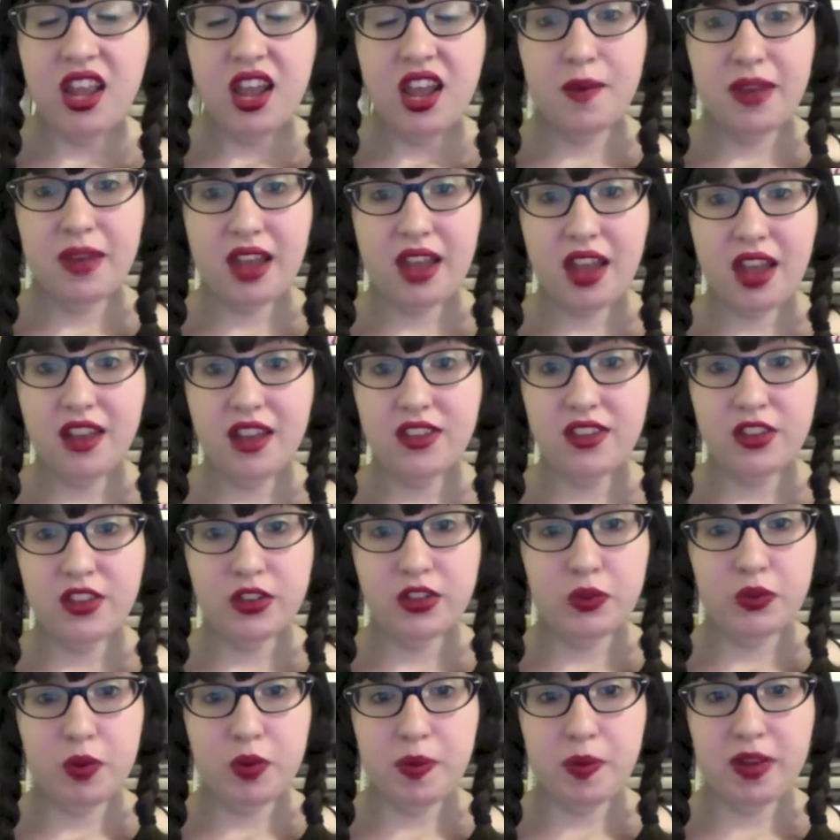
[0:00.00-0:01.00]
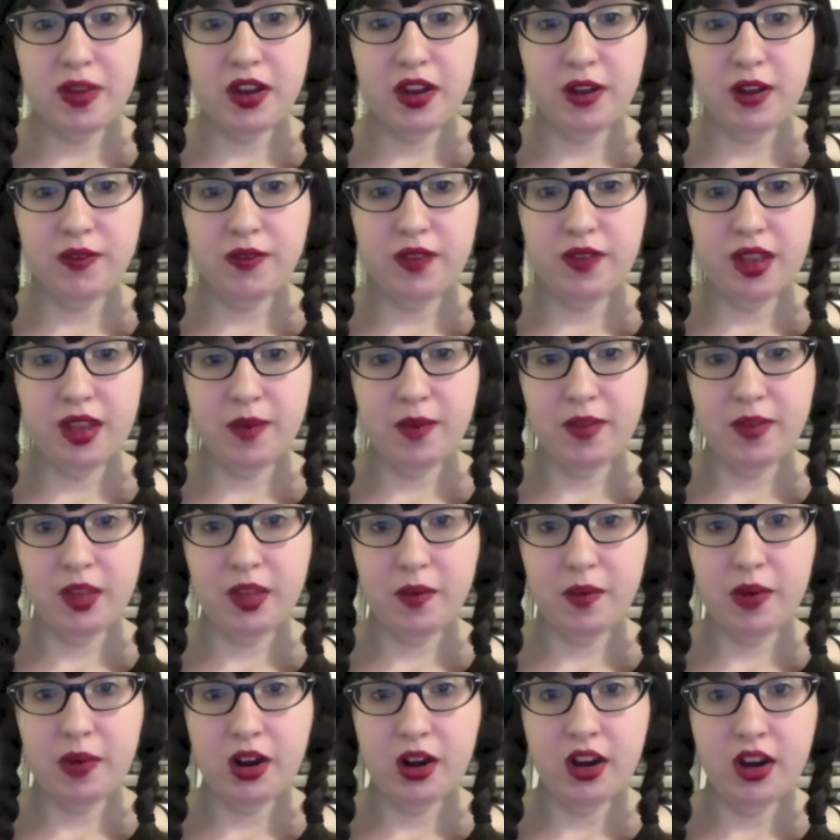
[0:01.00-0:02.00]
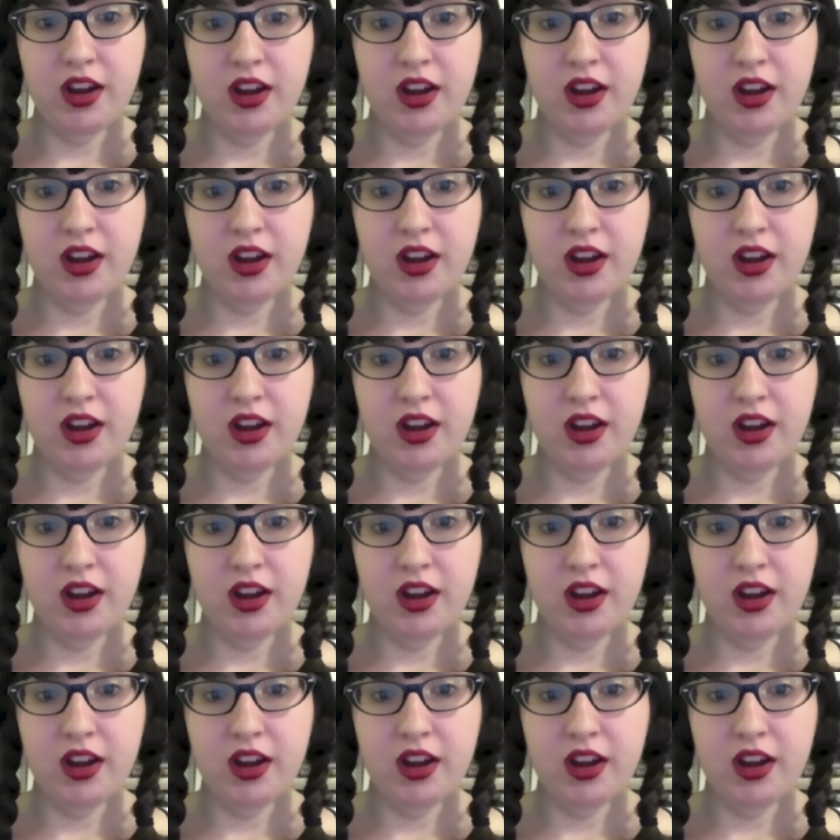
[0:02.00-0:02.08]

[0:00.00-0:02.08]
It kind of starts ripping her family apart,